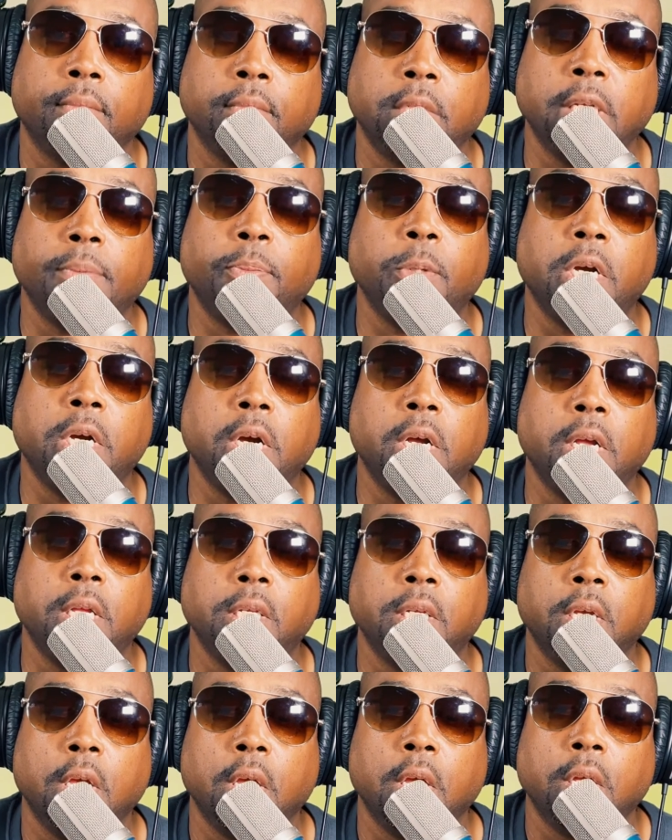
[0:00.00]
Just
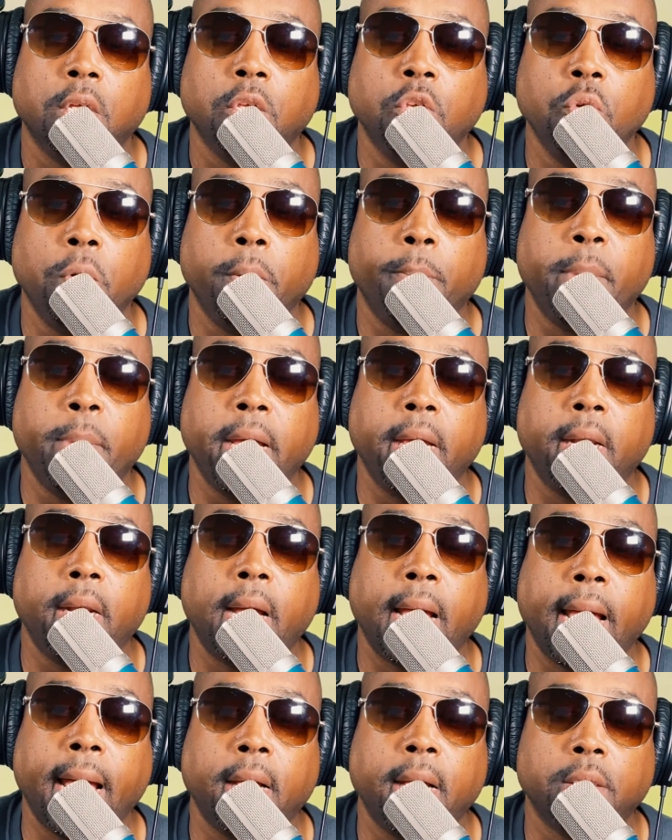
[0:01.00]
because you the man of
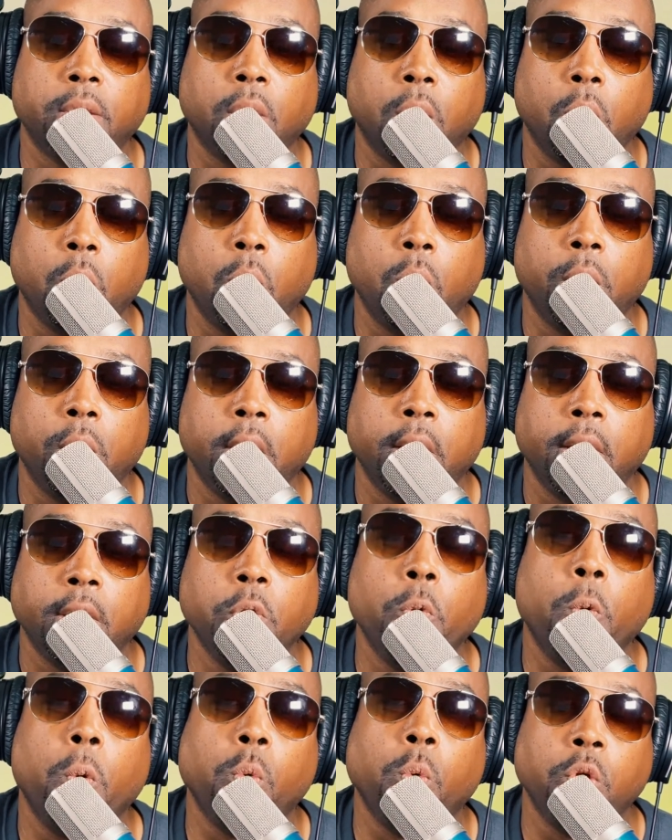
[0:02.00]
the household,
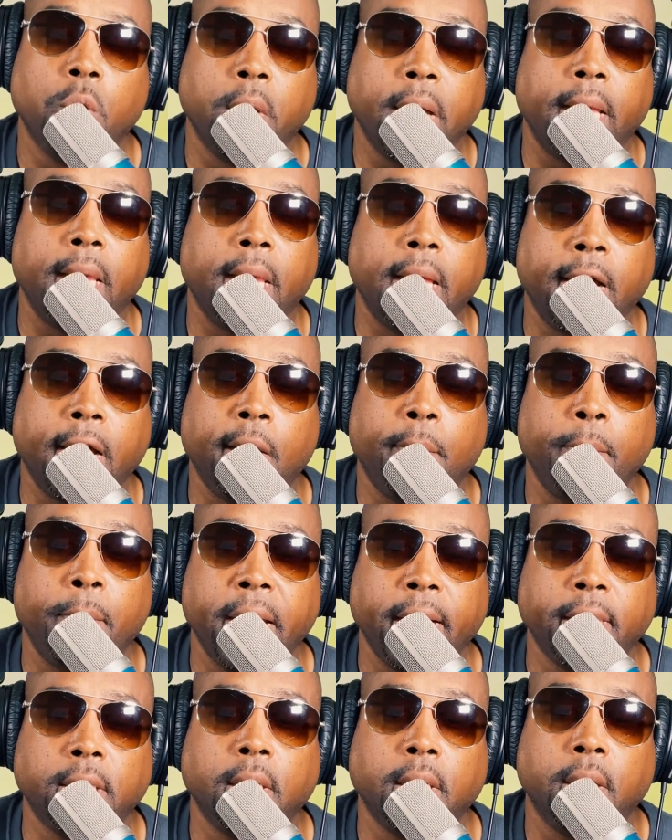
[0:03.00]
you got a lot of
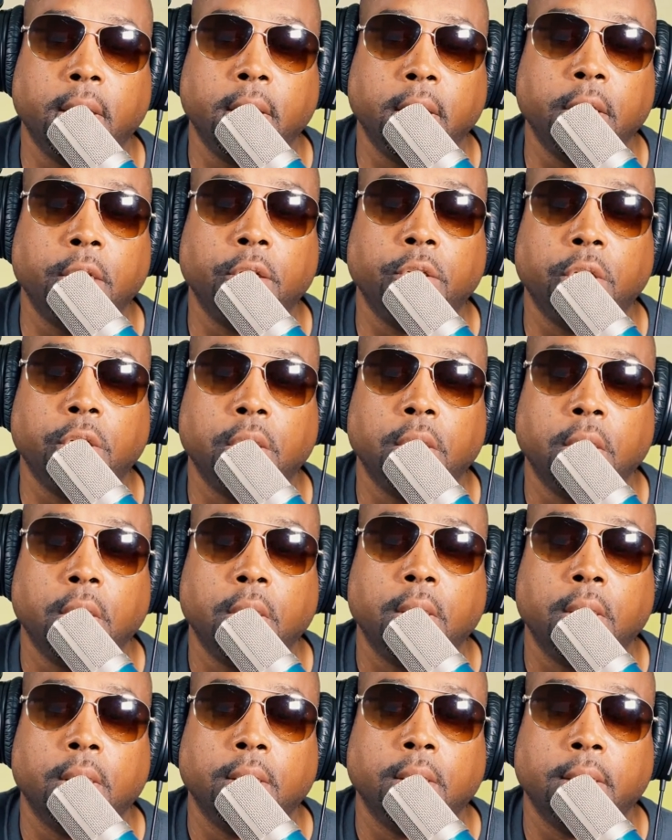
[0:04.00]
masculine energy,
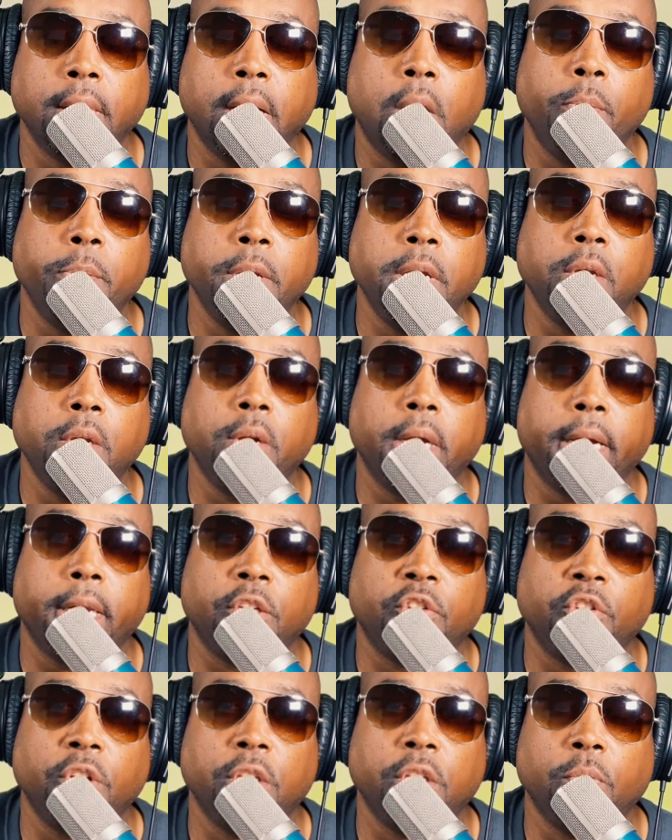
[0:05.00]
don't mean you got
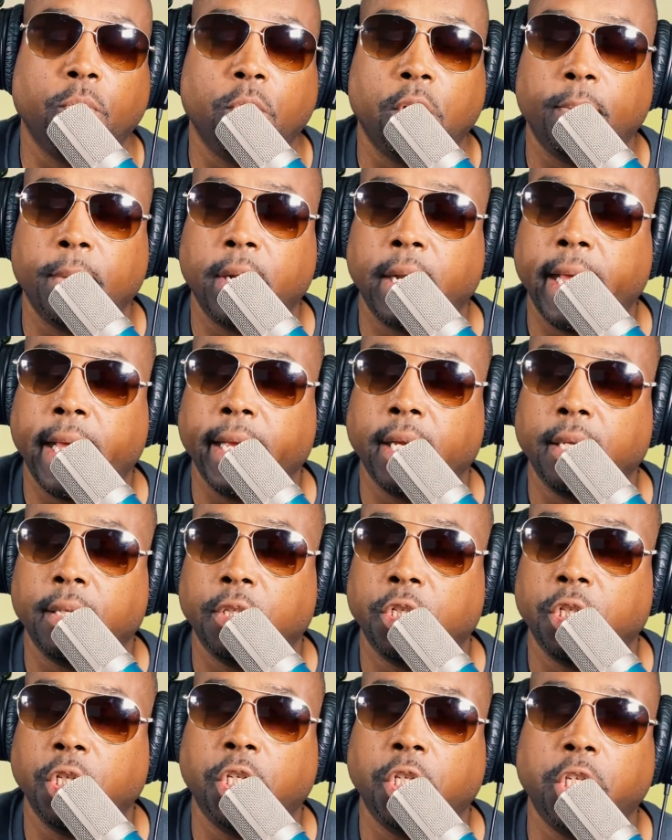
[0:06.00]
to treat the woman
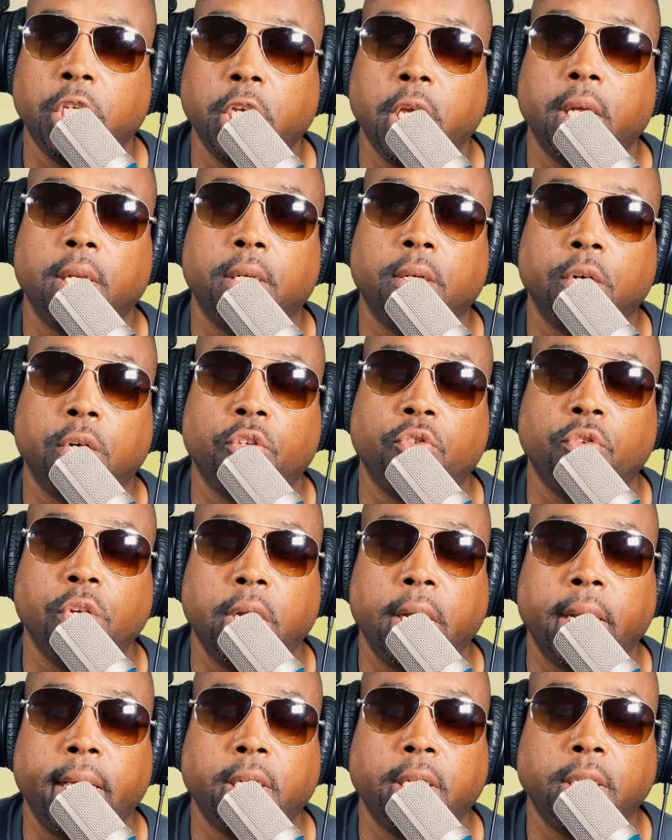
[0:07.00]
like she shit or treat
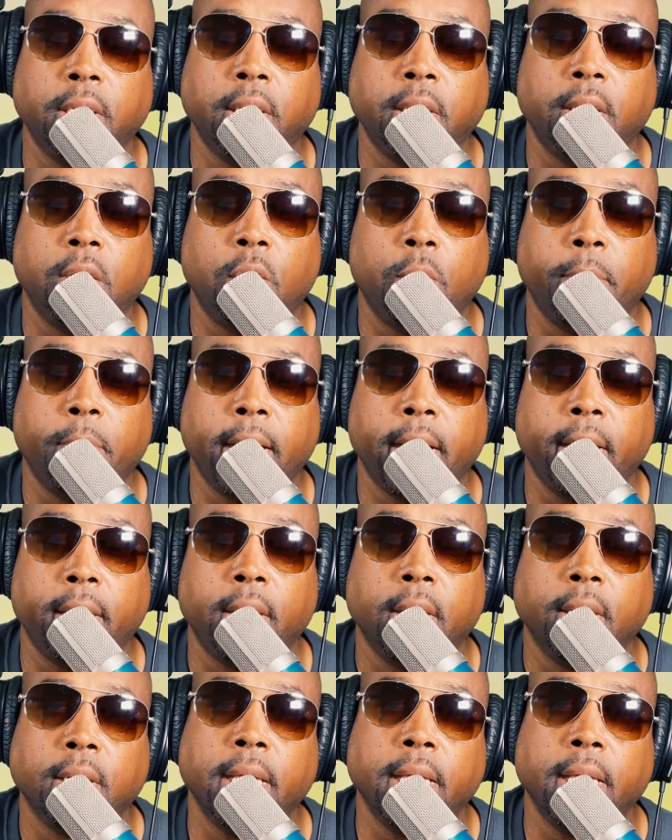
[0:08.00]
her like she ain't nobody.